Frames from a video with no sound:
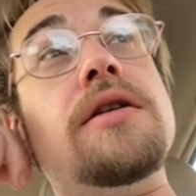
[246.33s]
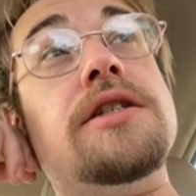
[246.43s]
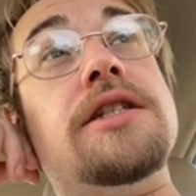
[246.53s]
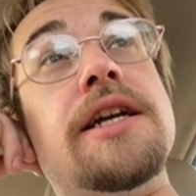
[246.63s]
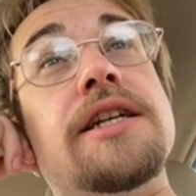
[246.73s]

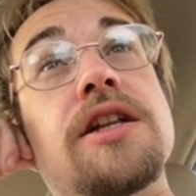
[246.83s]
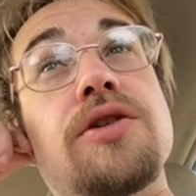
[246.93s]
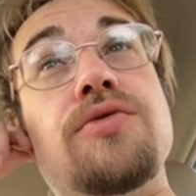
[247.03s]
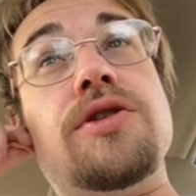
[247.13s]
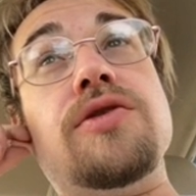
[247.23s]
Jay
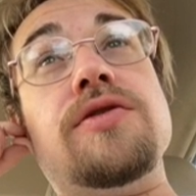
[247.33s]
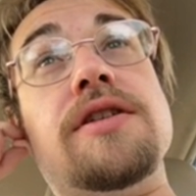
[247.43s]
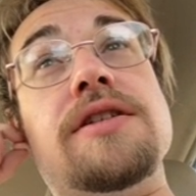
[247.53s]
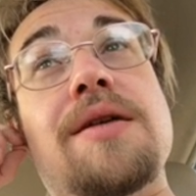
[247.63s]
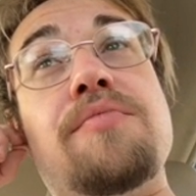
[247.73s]
Dilla would use
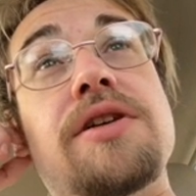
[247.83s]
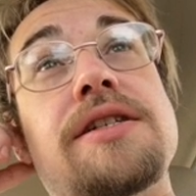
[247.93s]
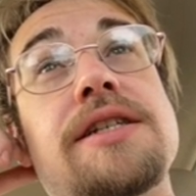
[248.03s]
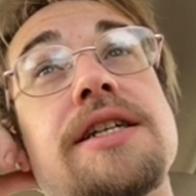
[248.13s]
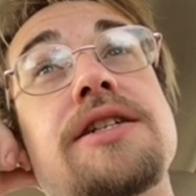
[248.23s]
his M P
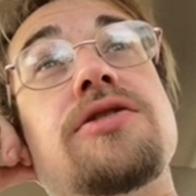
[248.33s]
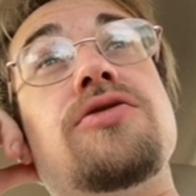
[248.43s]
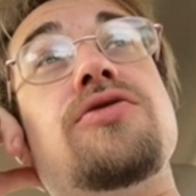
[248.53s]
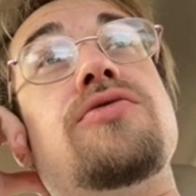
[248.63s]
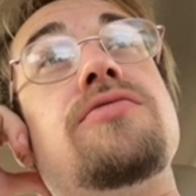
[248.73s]
C
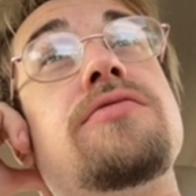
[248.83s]
too.